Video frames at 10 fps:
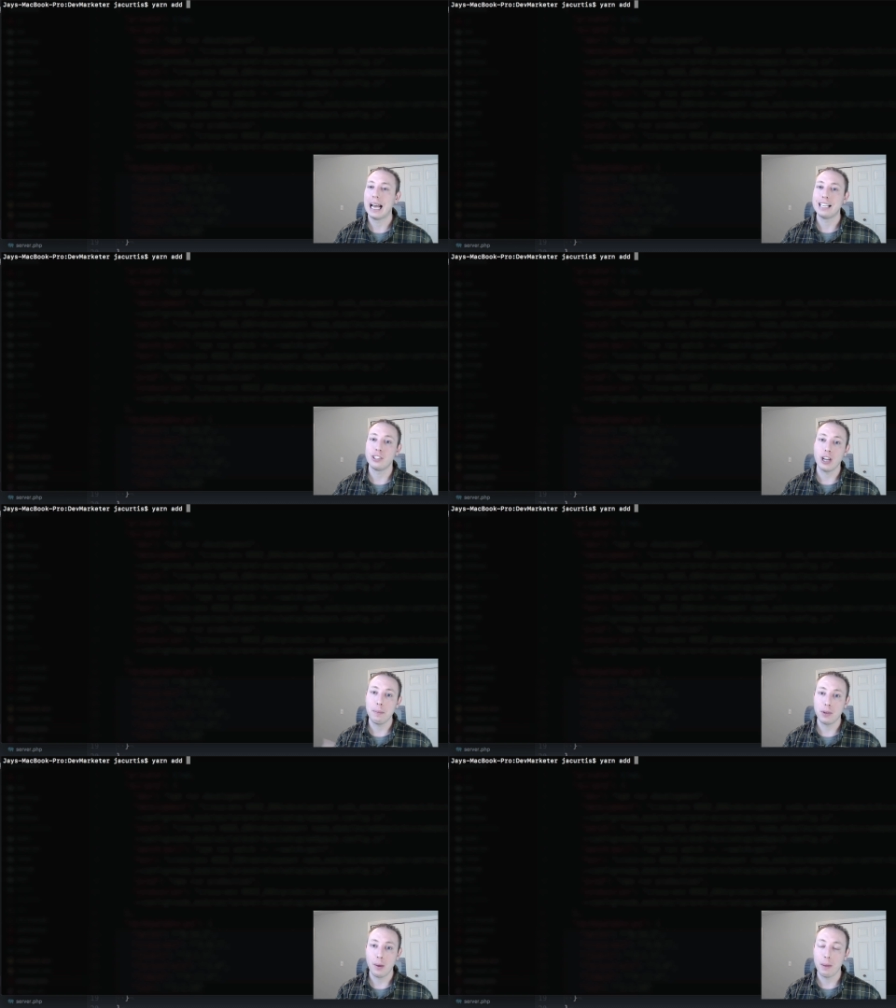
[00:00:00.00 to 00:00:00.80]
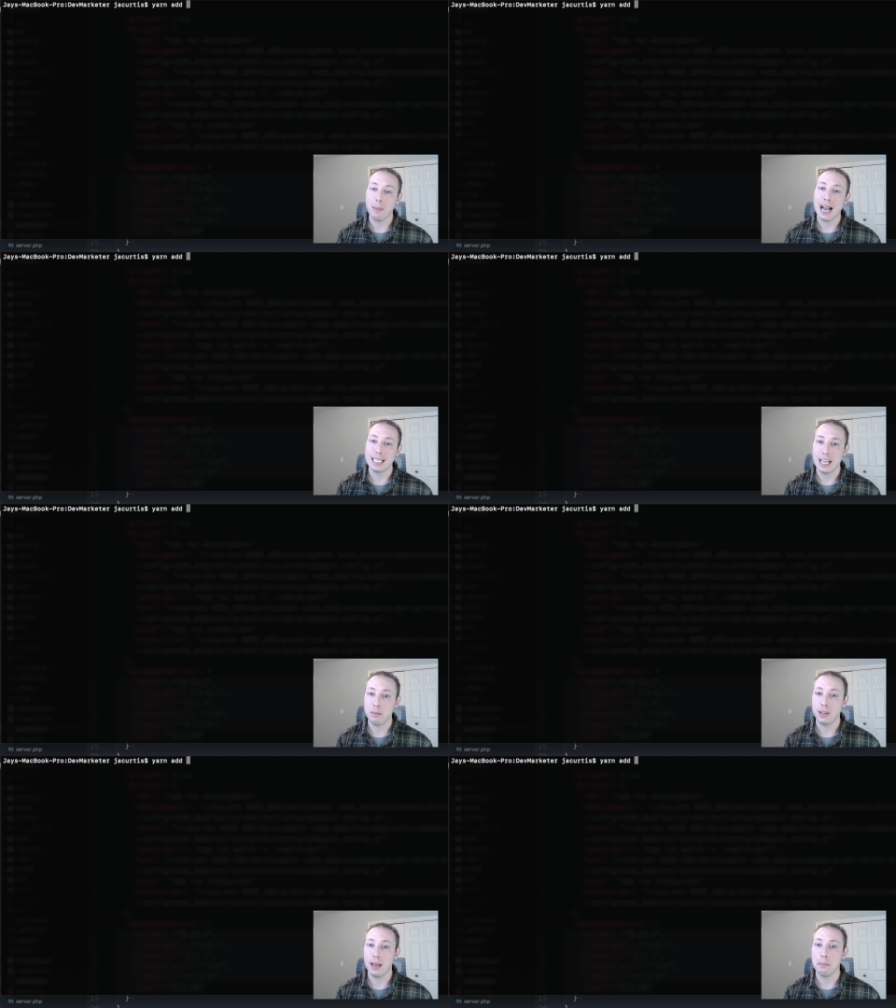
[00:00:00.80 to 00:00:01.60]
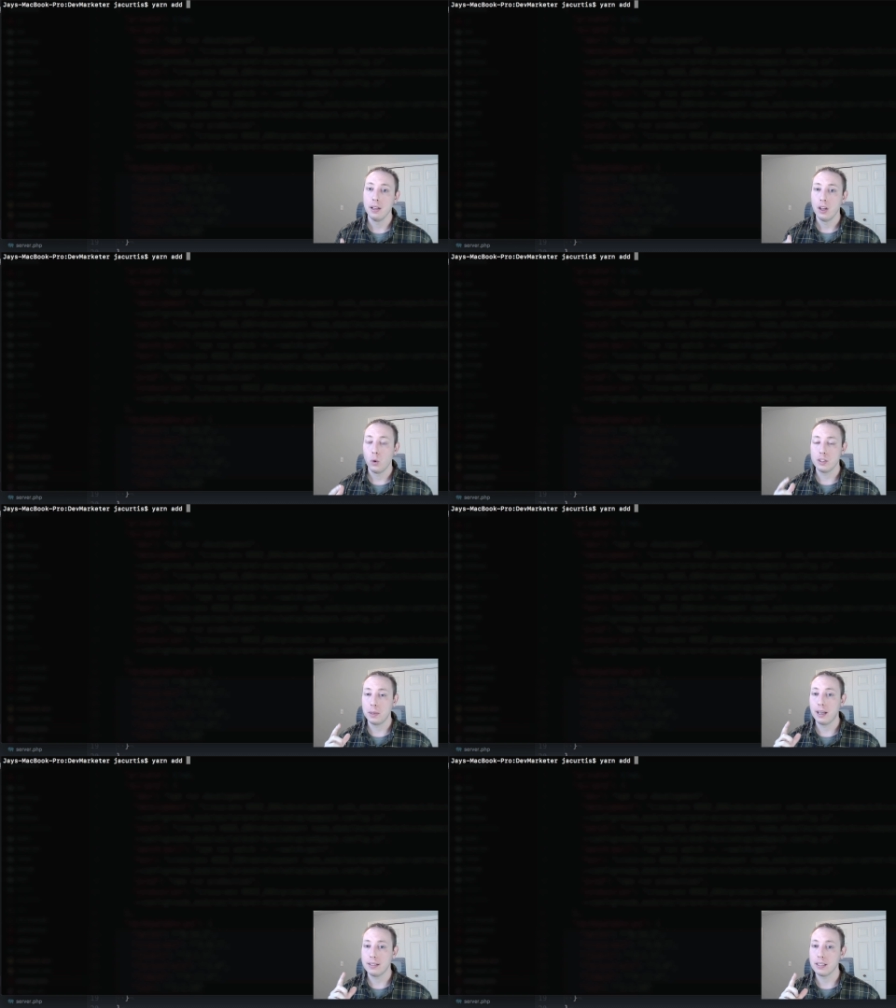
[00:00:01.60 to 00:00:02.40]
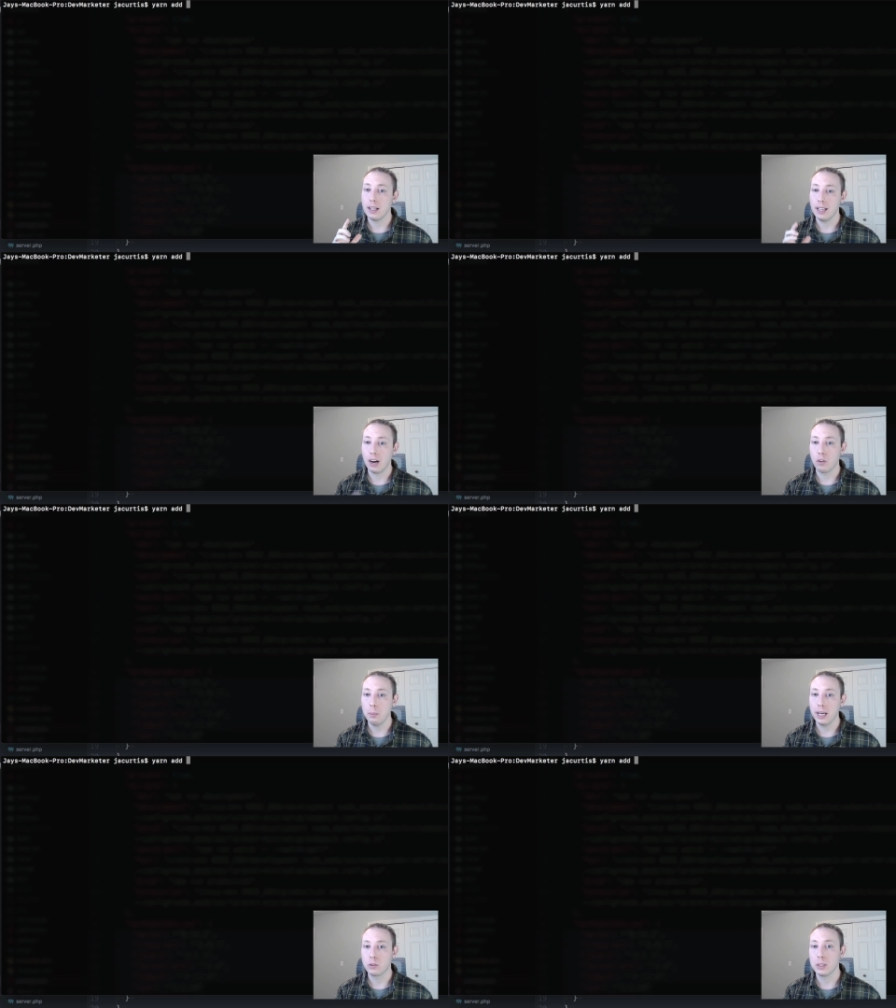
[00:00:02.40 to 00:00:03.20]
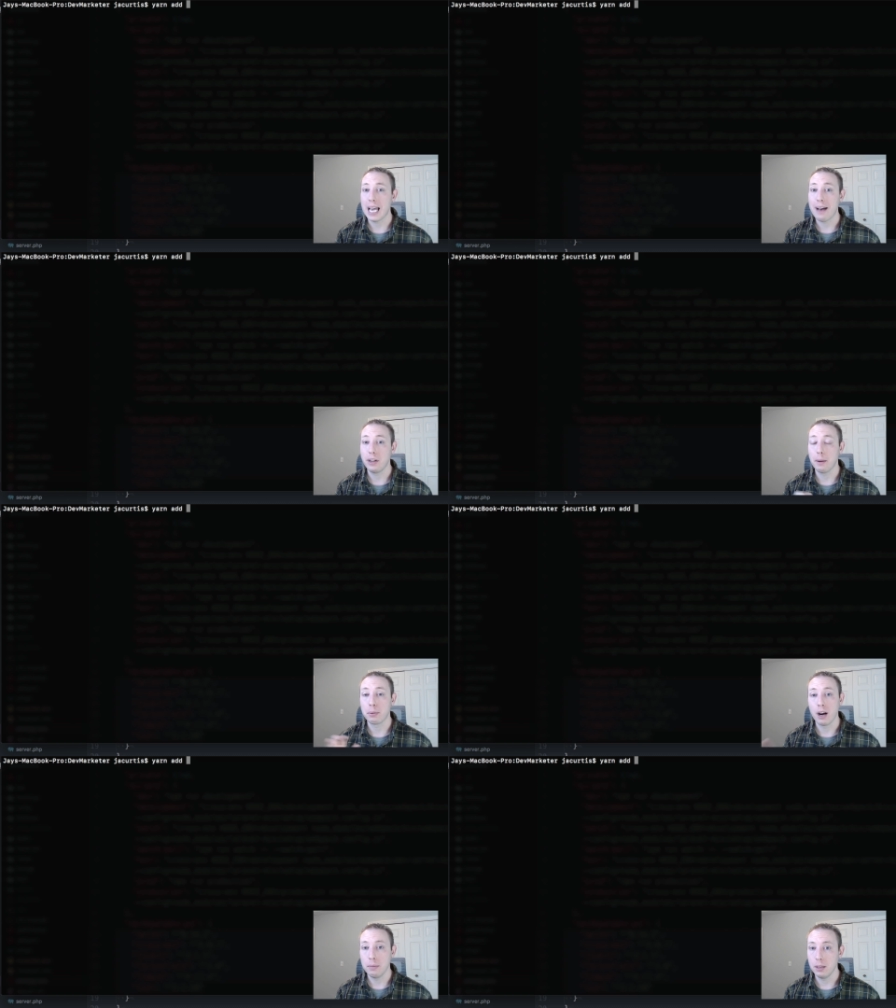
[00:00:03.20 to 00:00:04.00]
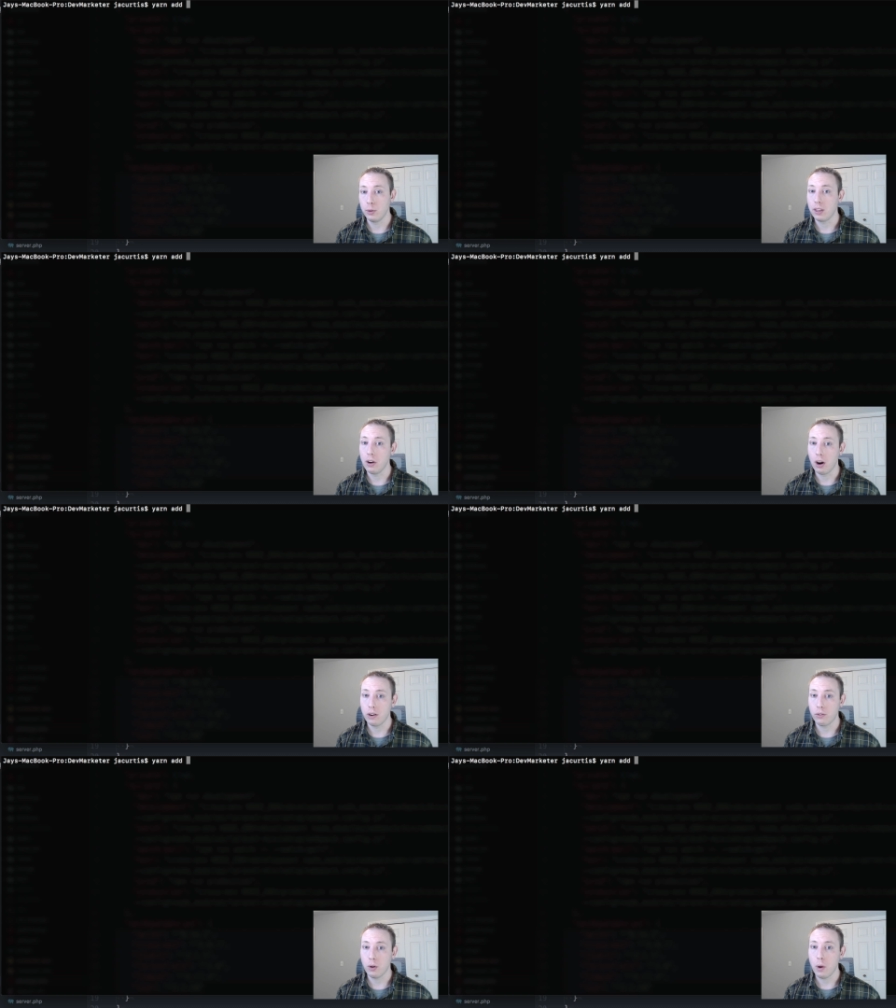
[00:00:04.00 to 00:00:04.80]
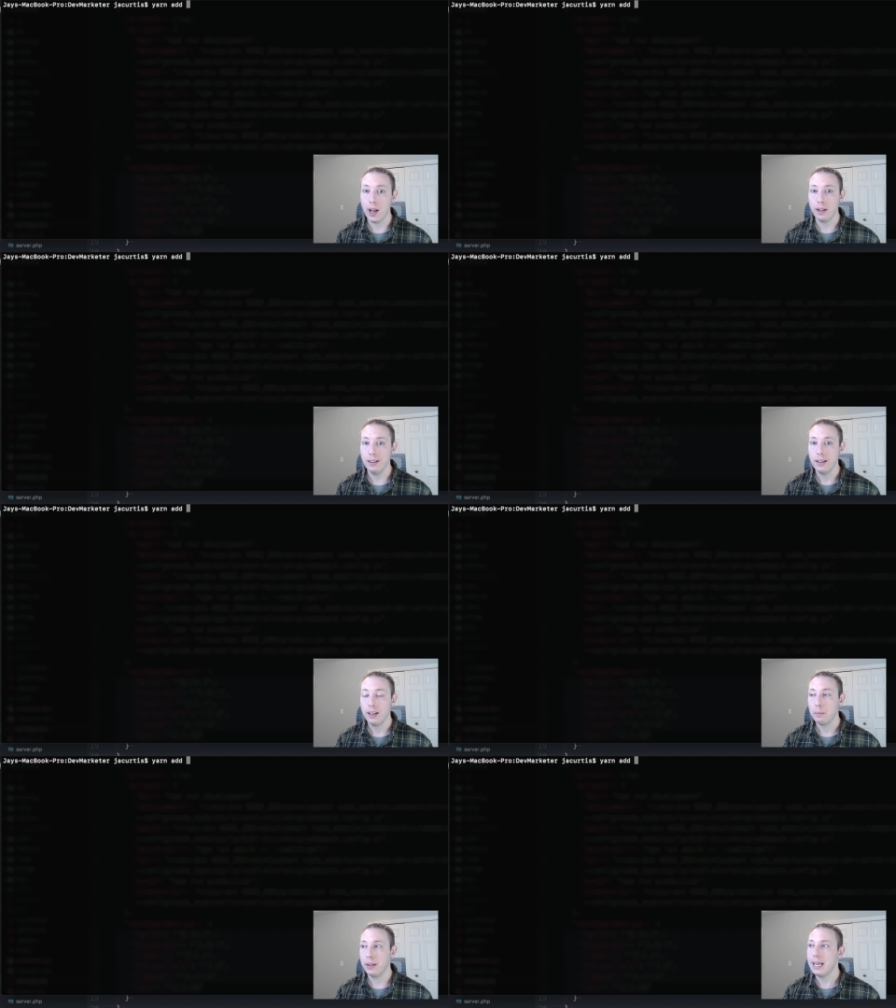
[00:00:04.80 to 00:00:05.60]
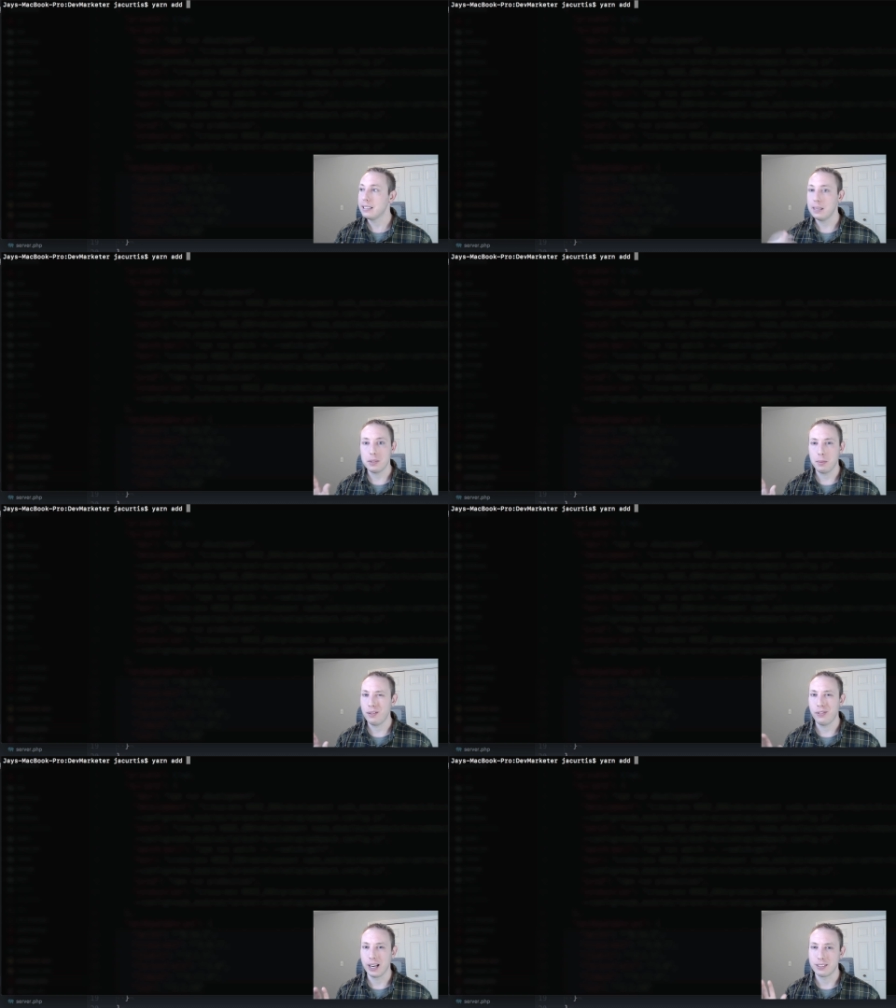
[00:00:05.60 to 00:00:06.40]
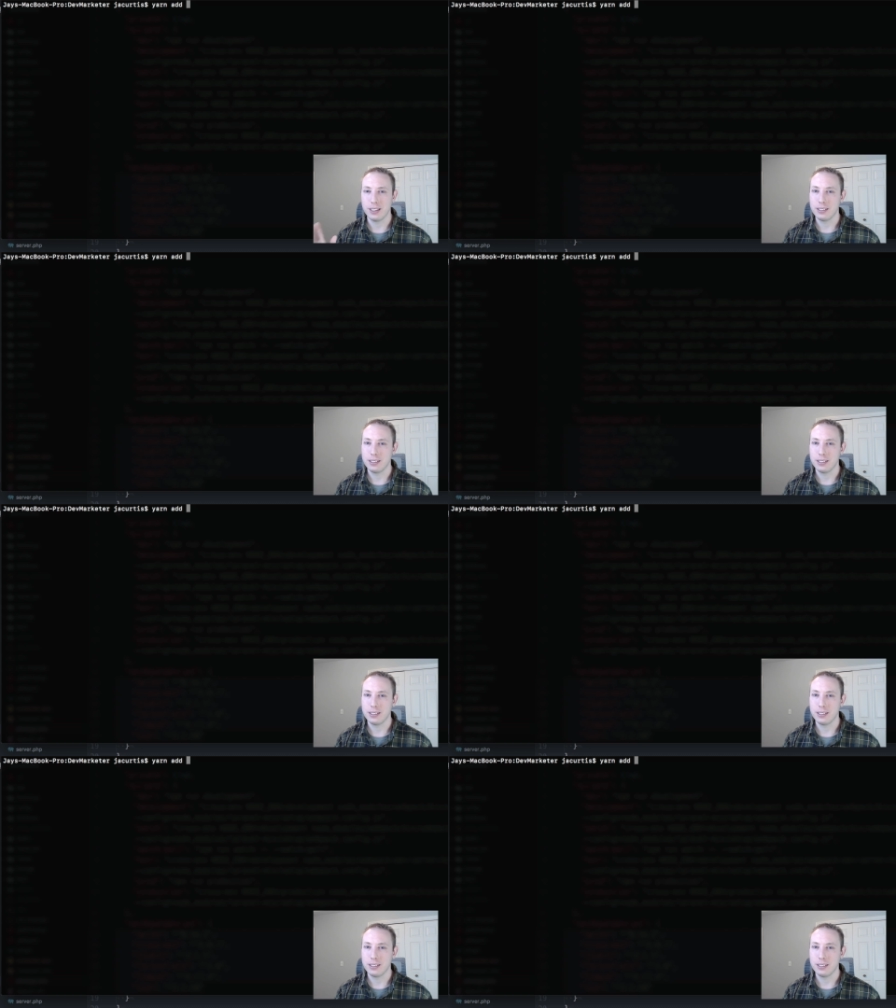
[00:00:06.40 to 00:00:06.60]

I stopped and went back to NPM was because Laravel Mix was having a problem with Yarn for a while, but that seems to be fixed.